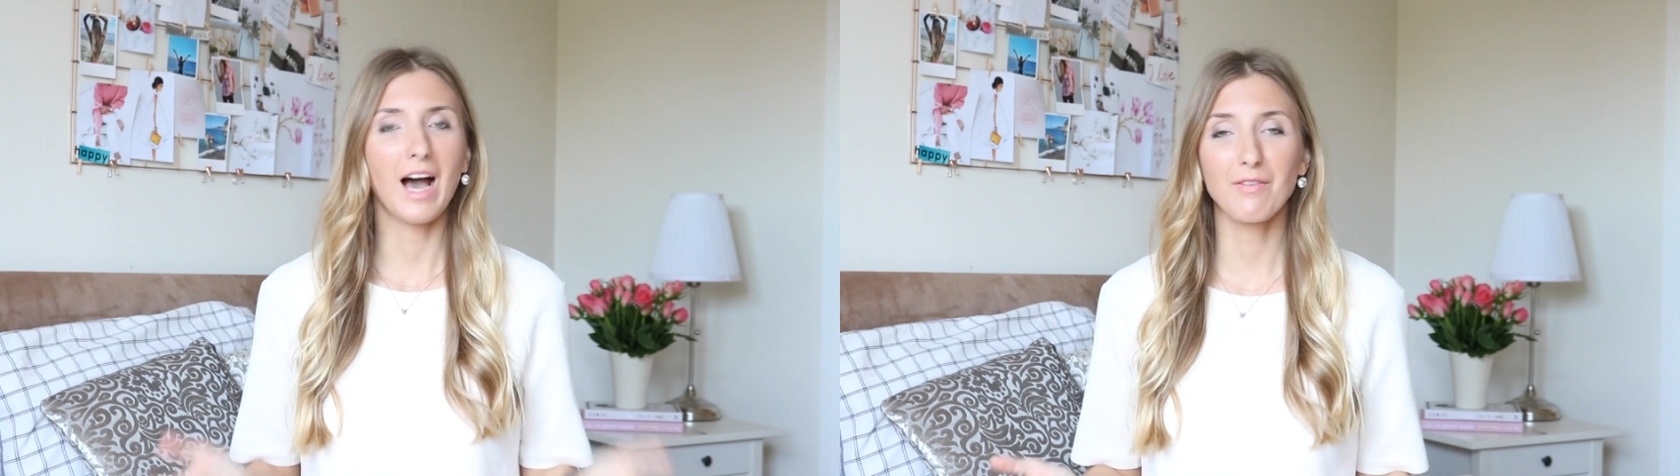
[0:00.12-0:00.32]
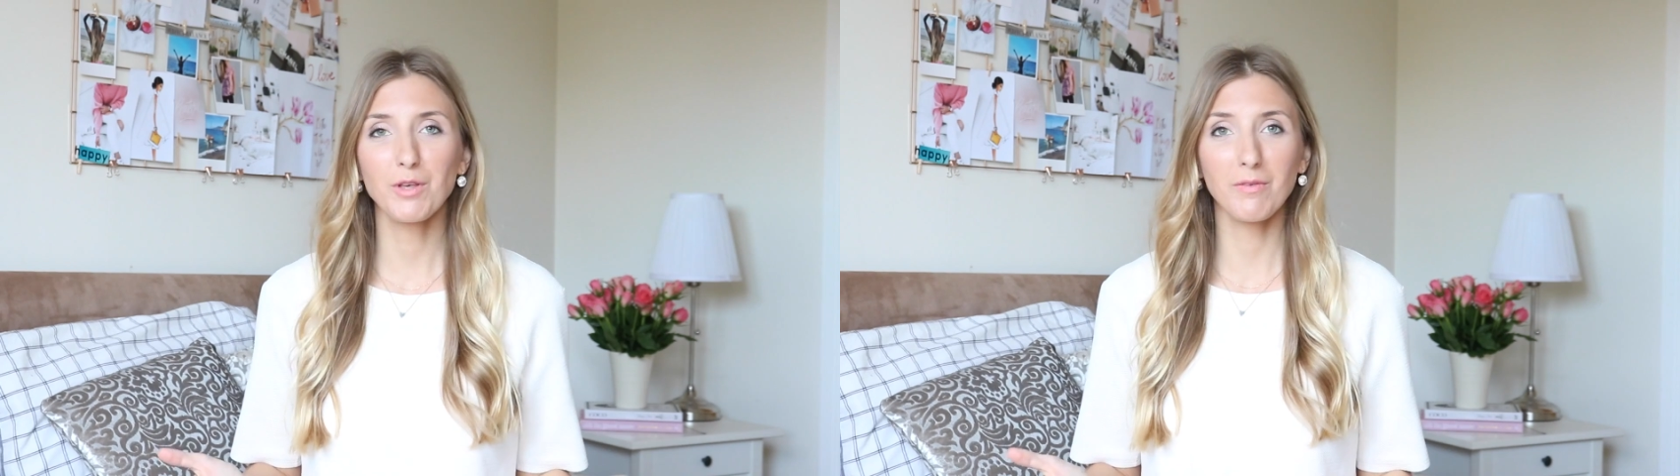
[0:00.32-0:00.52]

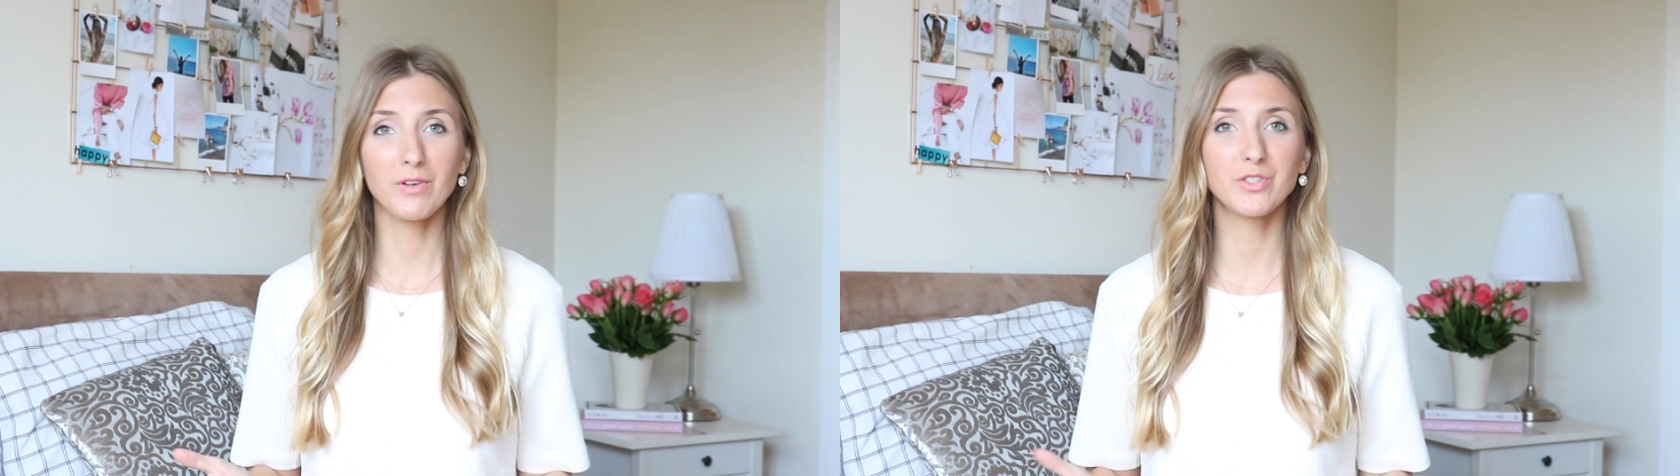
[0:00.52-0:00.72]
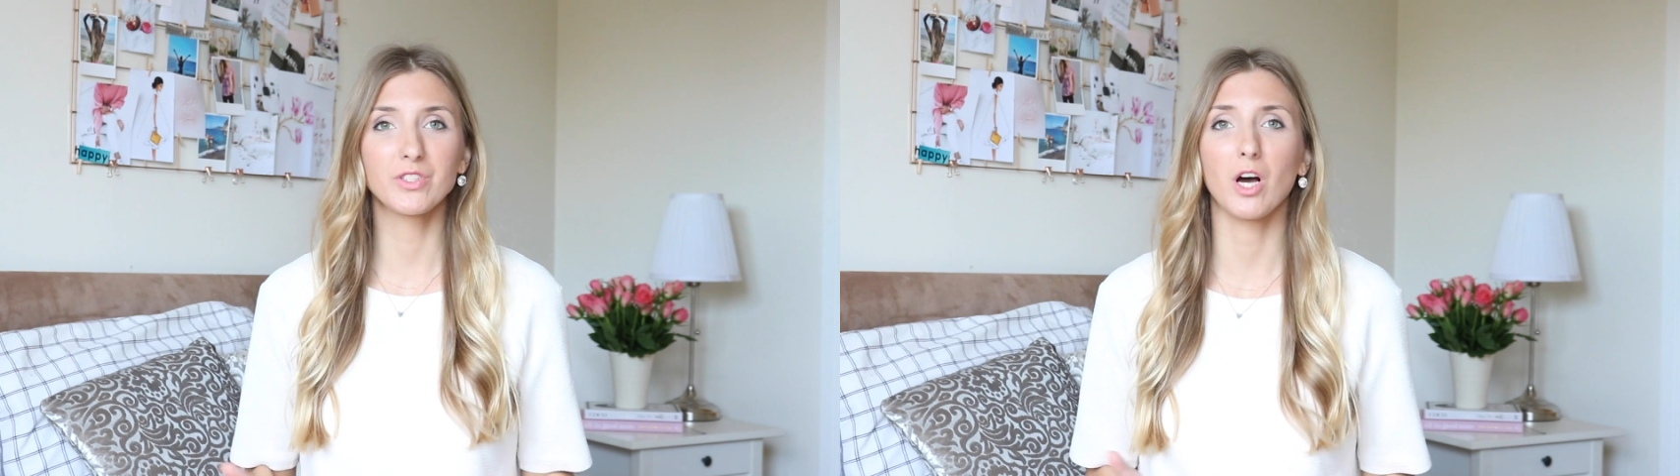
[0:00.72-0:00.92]
Have you ever
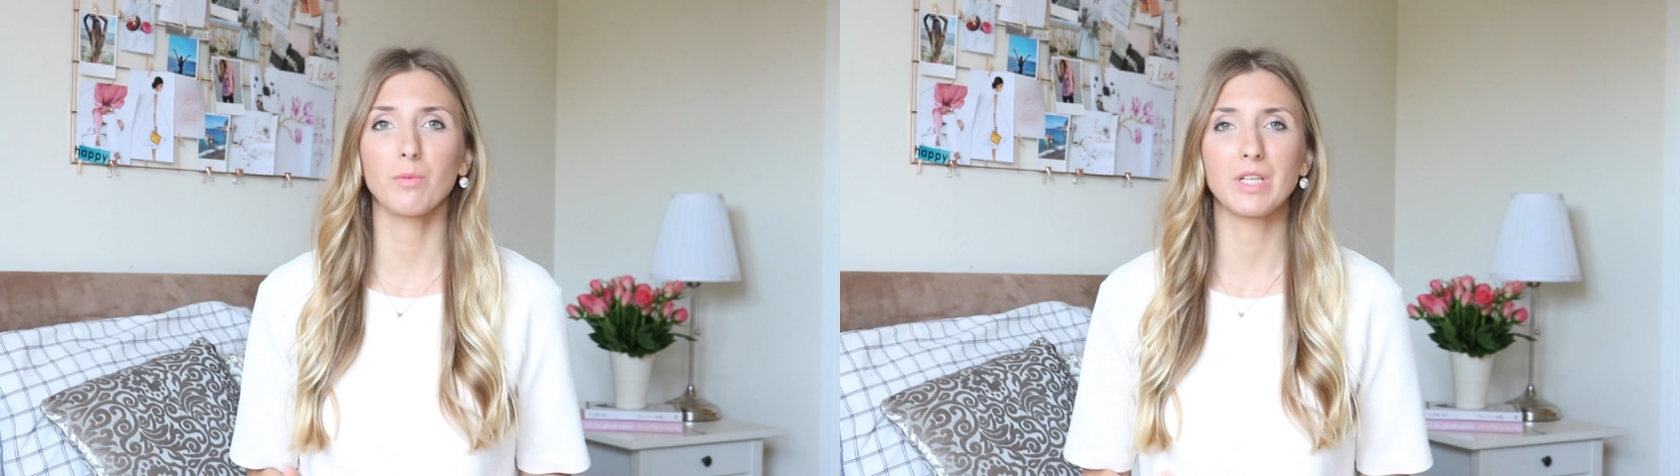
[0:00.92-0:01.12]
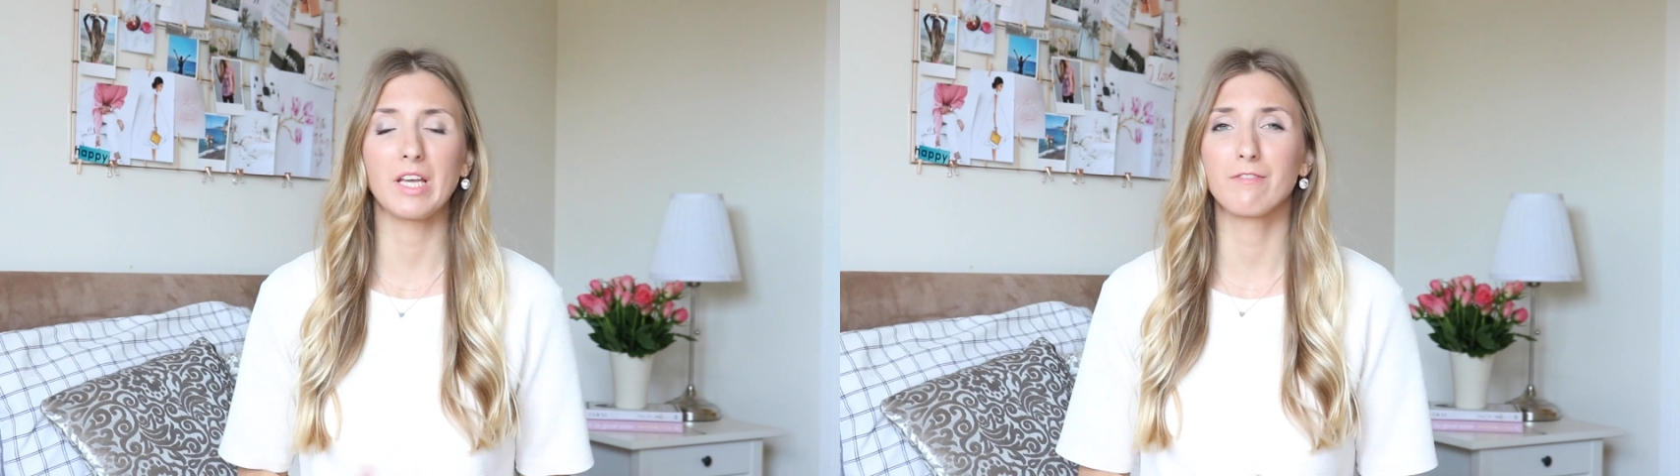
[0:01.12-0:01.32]

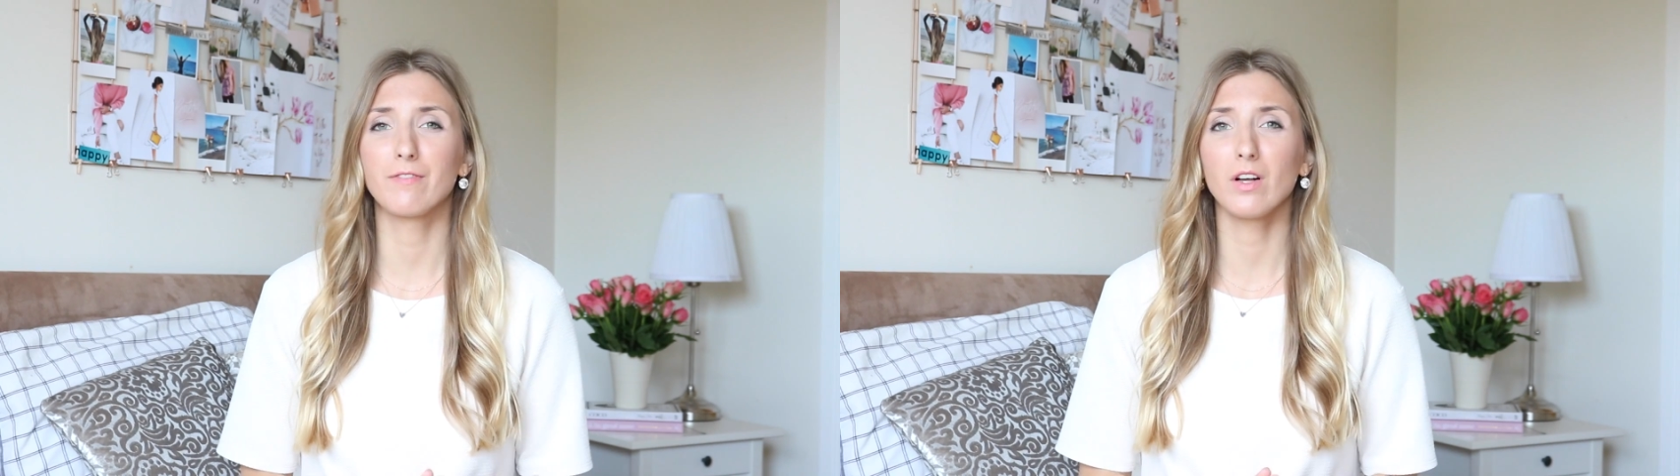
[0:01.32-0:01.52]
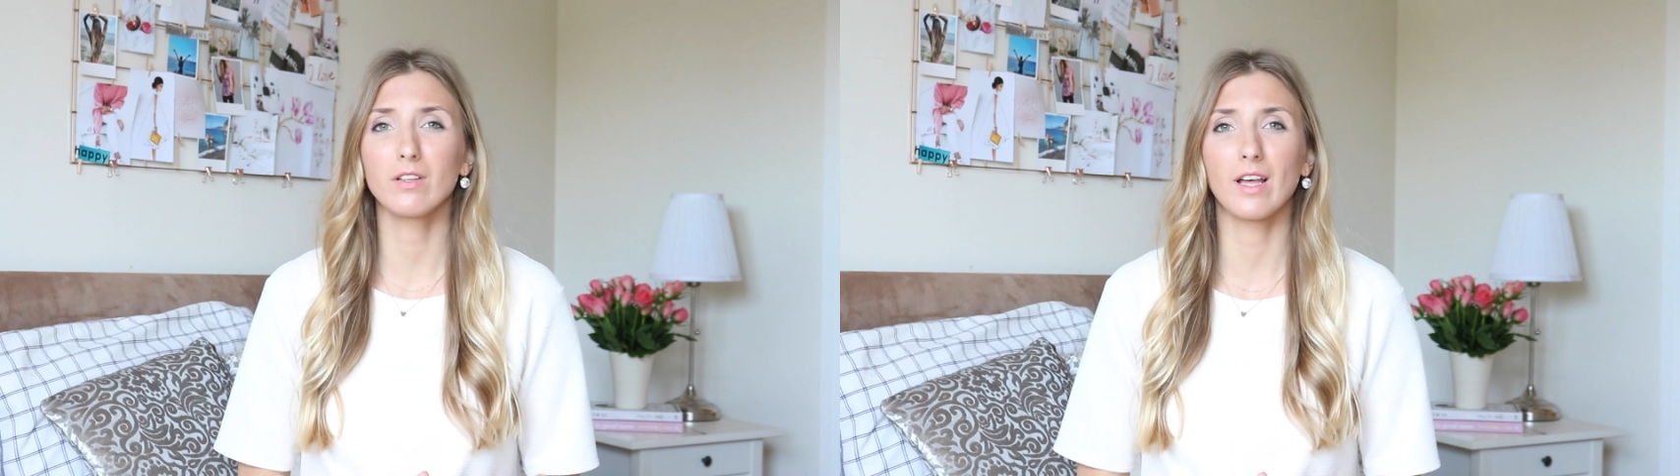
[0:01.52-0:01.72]
stopped and felt